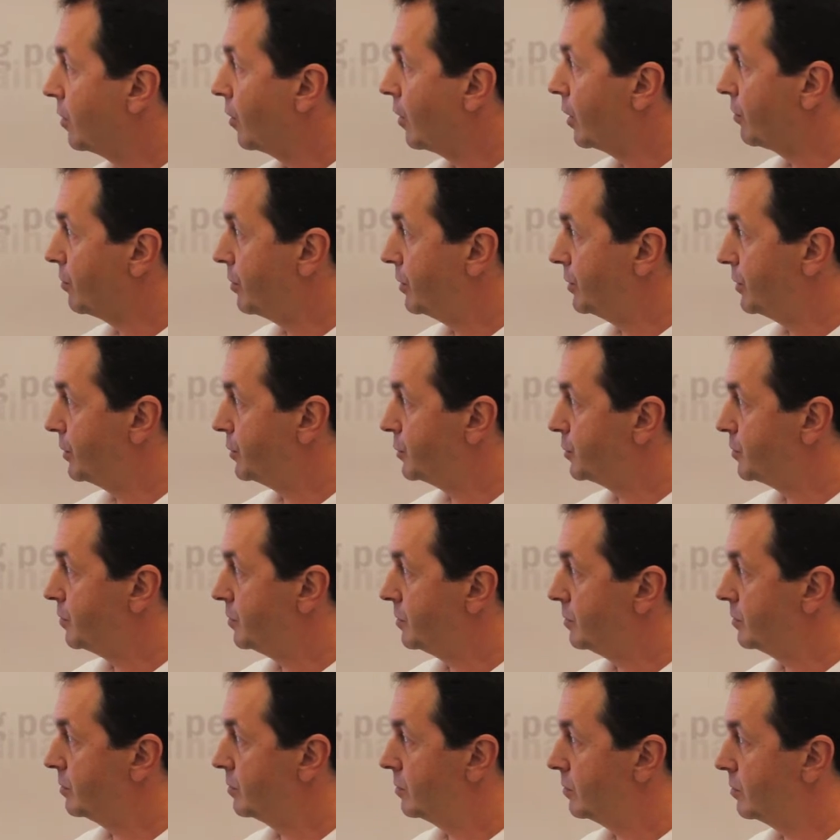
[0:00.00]
Hardware does,
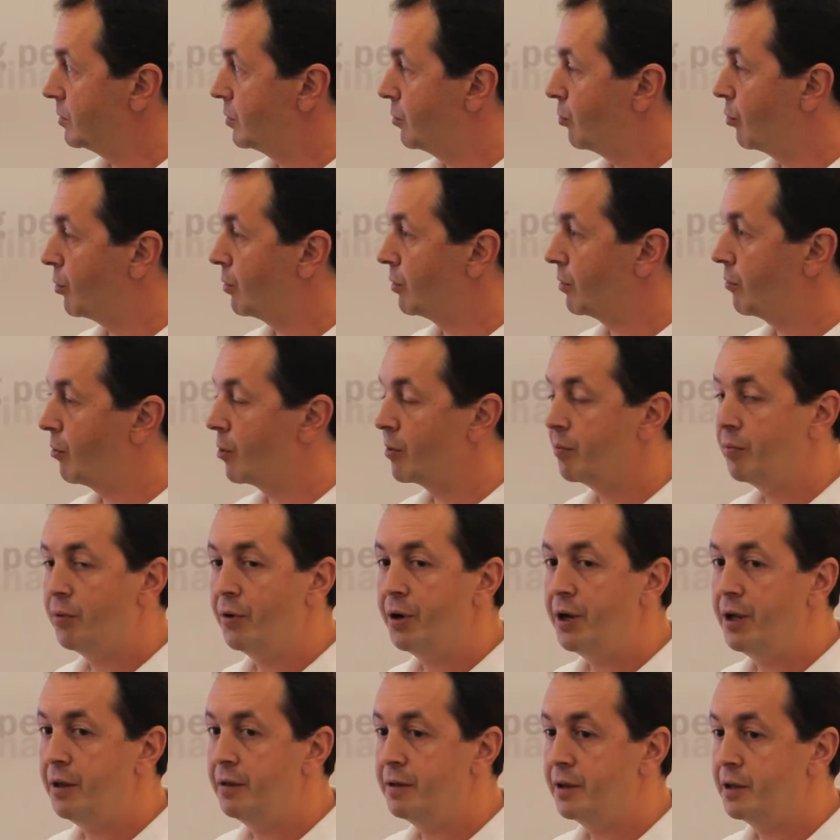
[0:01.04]
quote-unquote,
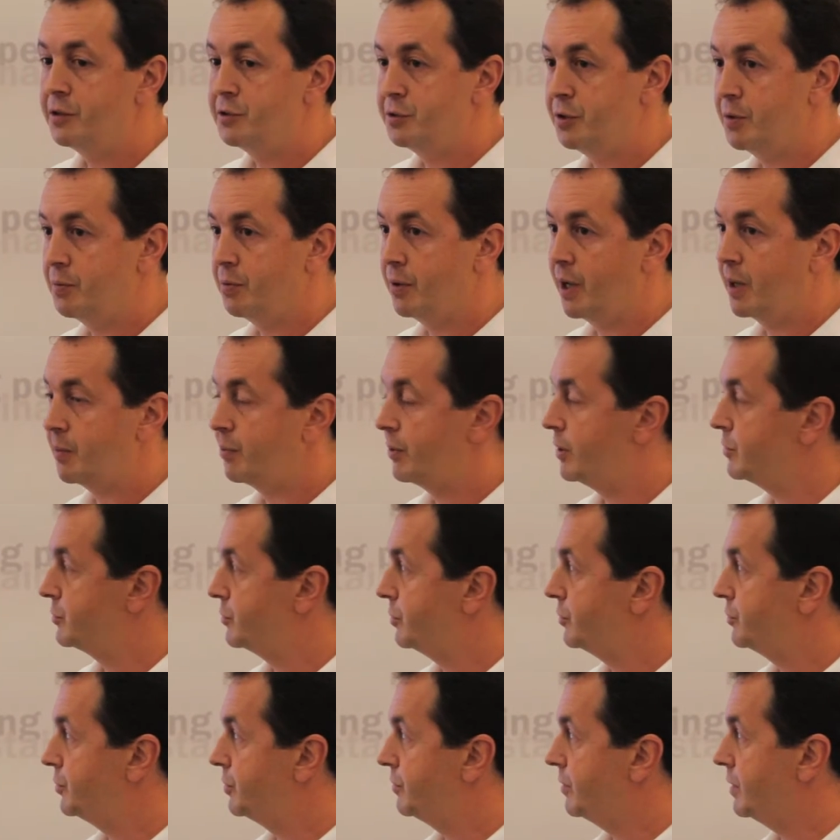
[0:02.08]
breathe as you apply
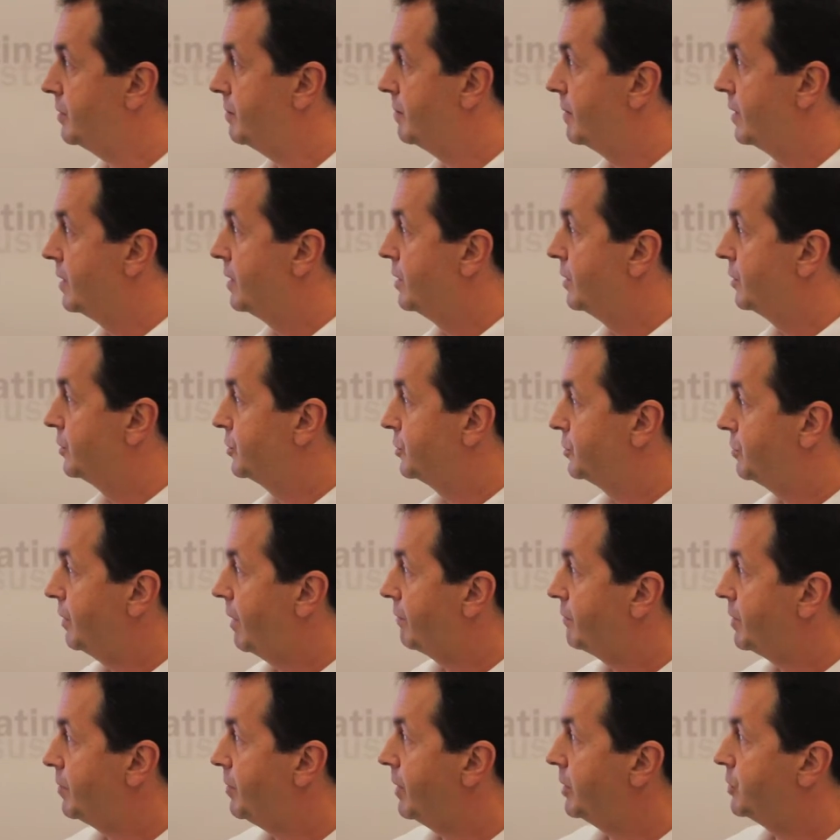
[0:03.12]
pressure to it. So
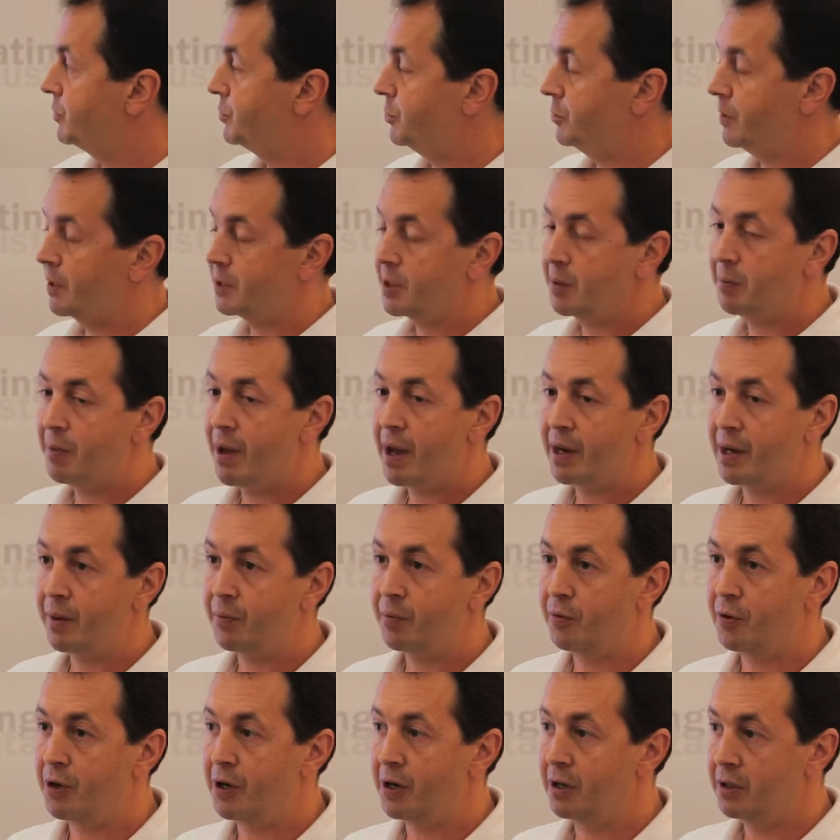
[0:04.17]
we have to make sure that the
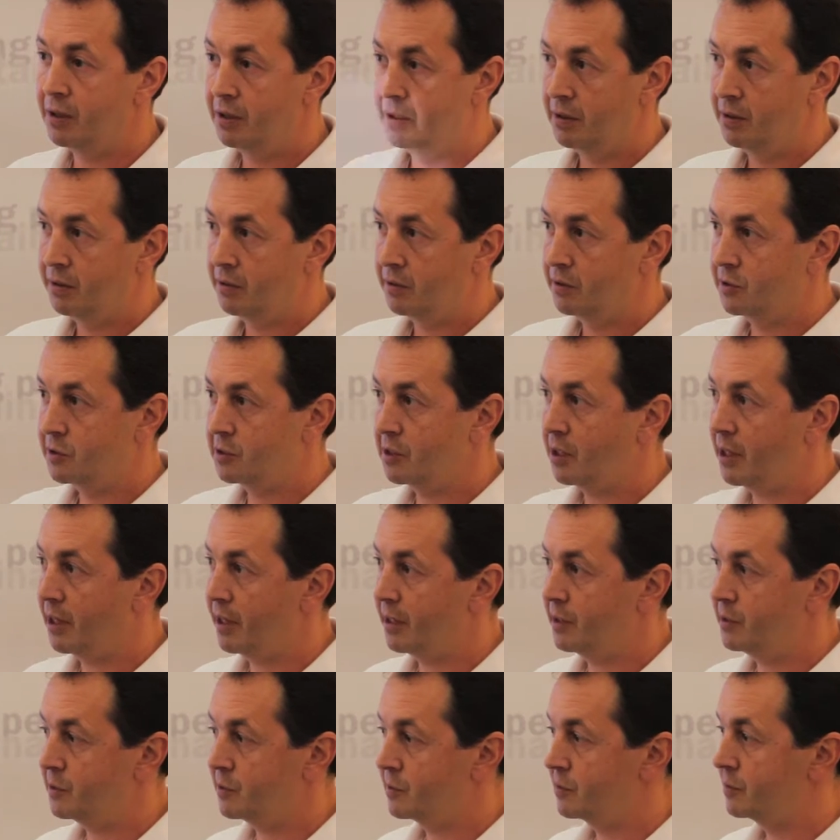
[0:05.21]
backup ring
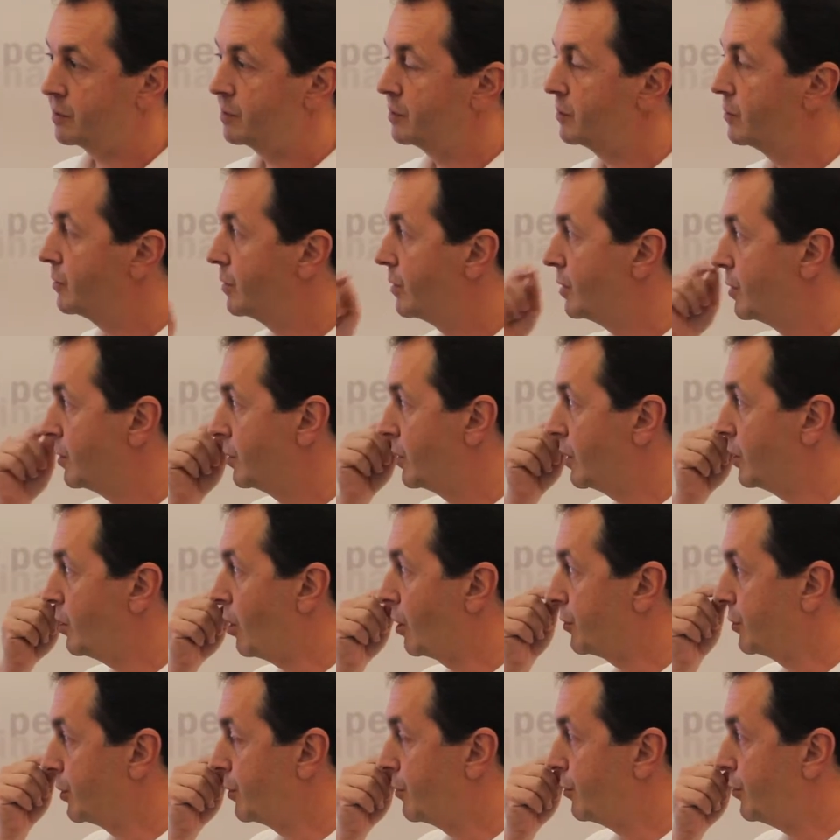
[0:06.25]
slides
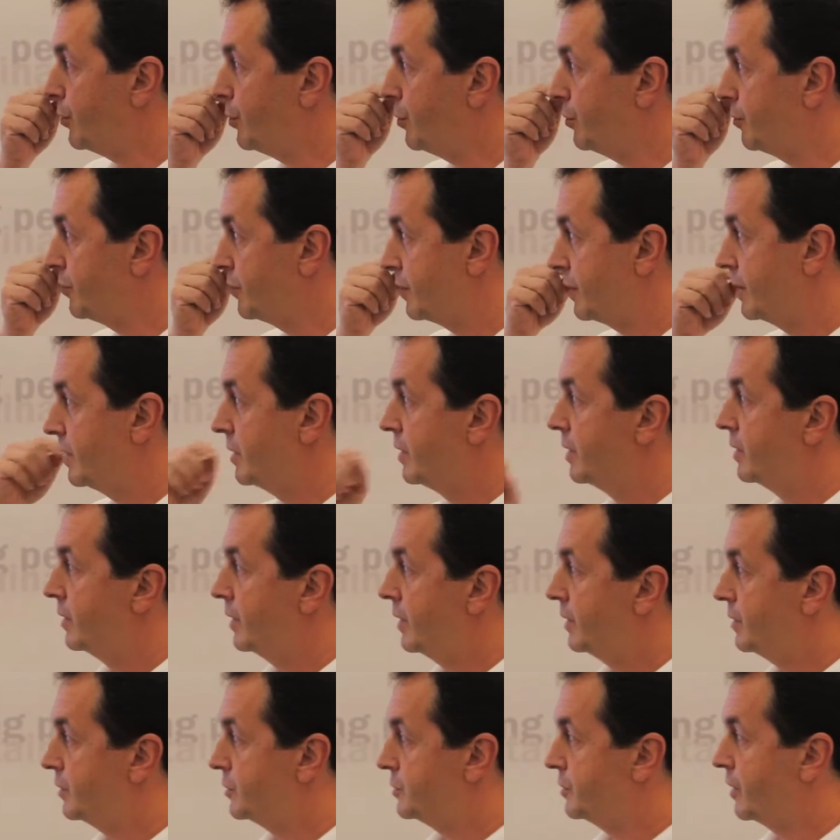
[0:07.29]
along the groove
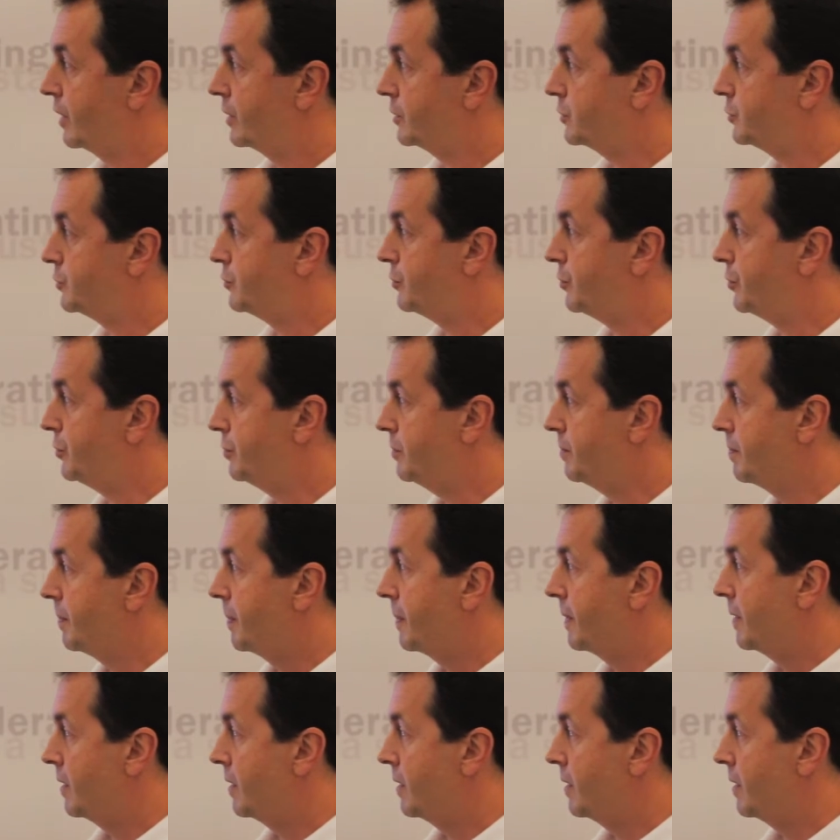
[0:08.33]
and does not extrude.